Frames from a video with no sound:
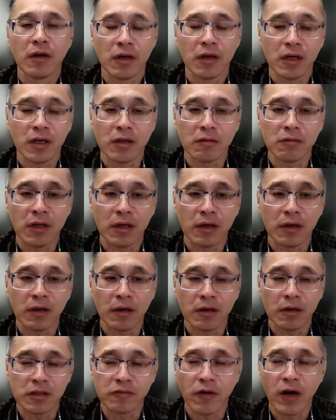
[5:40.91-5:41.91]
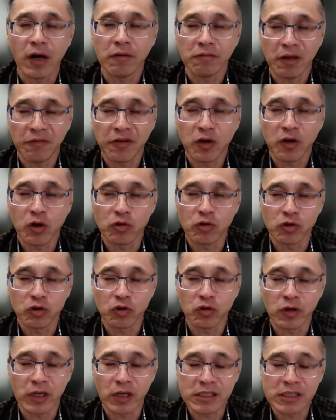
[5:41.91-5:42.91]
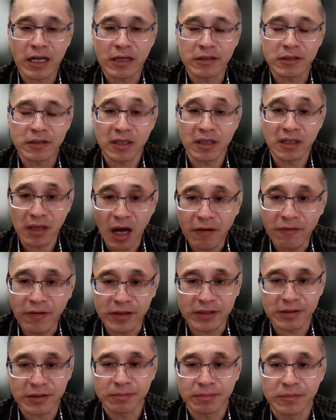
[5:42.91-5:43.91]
it's very difficult to access the cadavers.